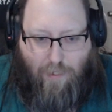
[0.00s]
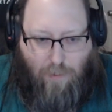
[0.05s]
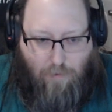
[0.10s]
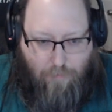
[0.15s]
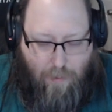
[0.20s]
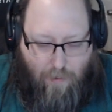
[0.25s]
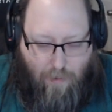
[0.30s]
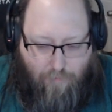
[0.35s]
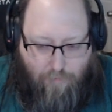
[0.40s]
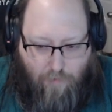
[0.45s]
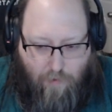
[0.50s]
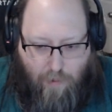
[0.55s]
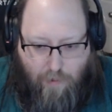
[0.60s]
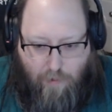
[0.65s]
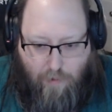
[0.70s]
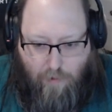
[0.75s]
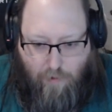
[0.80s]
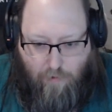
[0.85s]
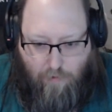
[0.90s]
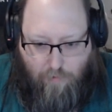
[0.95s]
might have
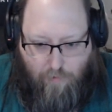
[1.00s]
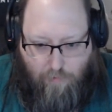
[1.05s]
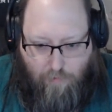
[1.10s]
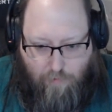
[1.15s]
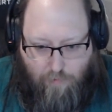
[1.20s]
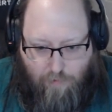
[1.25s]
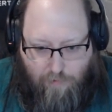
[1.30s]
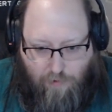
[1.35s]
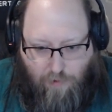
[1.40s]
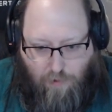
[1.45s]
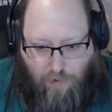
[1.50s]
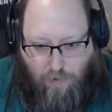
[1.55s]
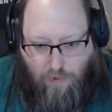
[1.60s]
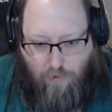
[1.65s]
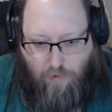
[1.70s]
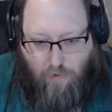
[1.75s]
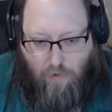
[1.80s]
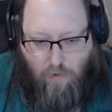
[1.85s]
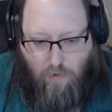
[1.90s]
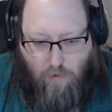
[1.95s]
used
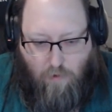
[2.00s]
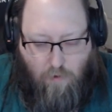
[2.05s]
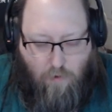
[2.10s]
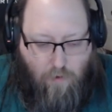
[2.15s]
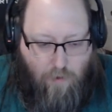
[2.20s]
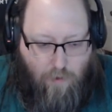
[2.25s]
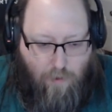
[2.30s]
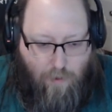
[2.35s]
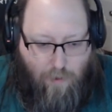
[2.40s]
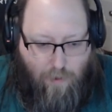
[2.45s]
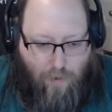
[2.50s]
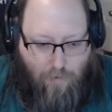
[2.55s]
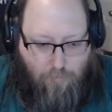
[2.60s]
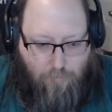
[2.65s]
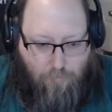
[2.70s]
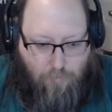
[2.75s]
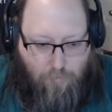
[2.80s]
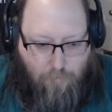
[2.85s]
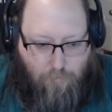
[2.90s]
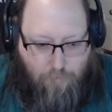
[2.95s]

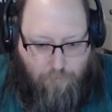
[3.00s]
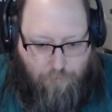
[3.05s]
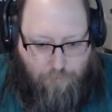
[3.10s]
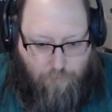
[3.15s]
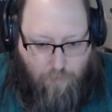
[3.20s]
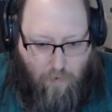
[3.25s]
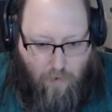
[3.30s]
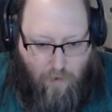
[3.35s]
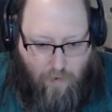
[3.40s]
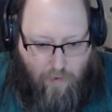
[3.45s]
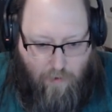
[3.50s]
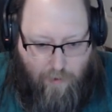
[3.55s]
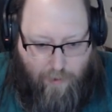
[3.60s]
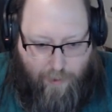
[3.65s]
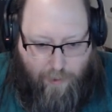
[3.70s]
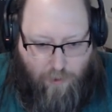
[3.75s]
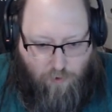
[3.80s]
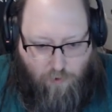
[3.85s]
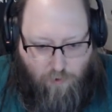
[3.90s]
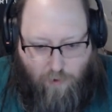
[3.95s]

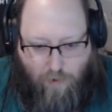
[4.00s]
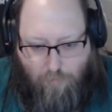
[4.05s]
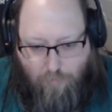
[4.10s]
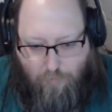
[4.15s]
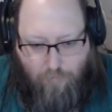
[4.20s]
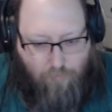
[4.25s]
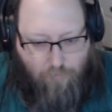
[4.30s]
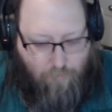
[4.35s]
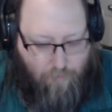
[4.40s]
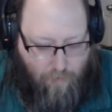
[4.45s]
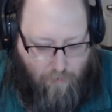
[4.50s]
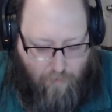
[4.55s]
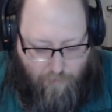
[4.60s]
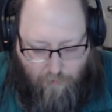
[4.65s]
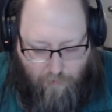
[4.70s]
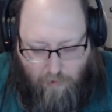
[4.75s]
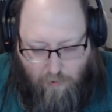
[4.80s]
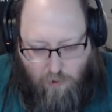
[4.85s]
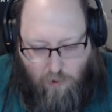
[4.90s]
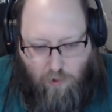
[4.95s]
a trim
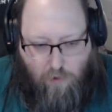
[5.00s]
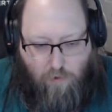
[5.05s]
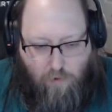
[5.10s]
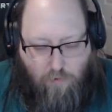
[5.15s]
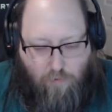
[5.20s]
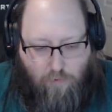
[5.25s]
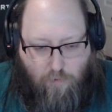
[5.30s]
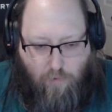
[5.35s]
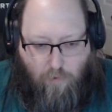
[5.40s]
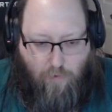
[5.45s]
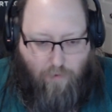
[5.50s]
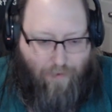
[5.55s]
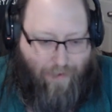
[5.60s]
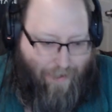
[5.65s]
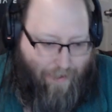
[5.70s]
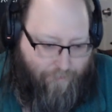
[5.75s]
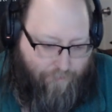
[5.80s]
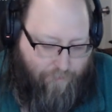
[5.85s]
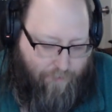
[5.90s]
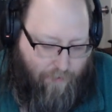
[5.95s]
function or
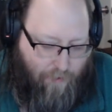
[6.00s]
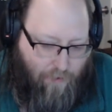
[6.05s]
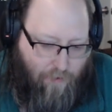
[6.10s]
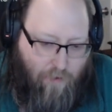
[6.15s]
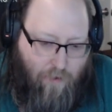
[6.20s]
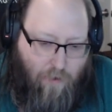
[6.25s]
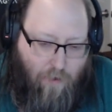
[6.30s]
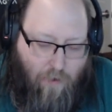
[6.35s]
left,